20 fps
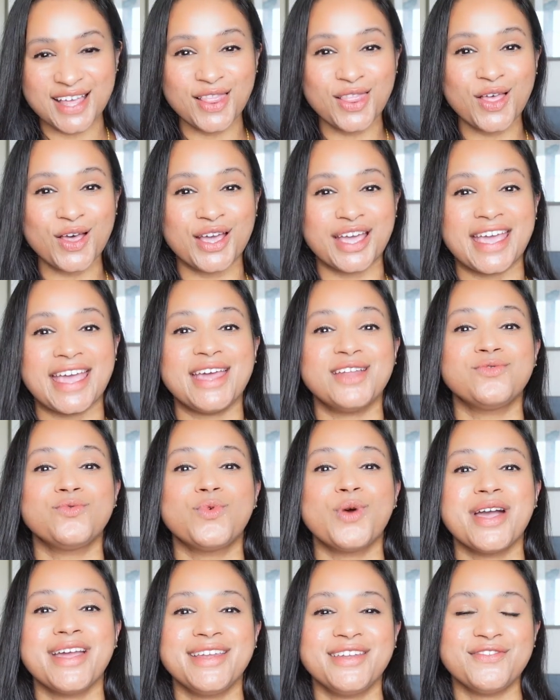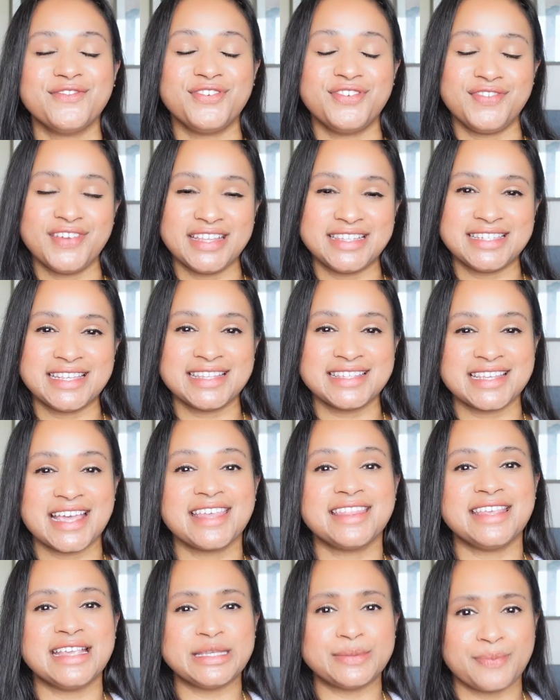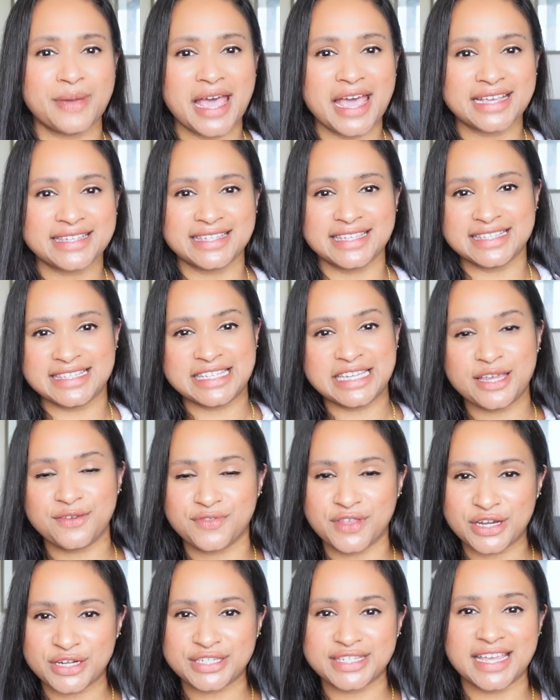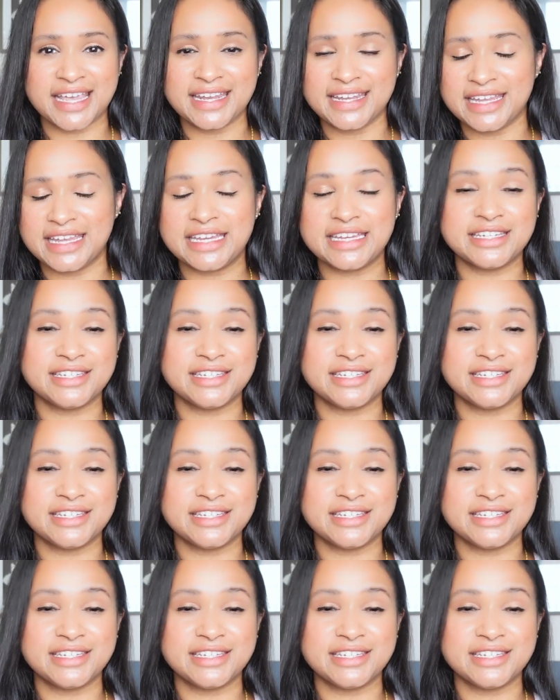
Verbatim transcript: Look at what fits inside these bags and see if there's any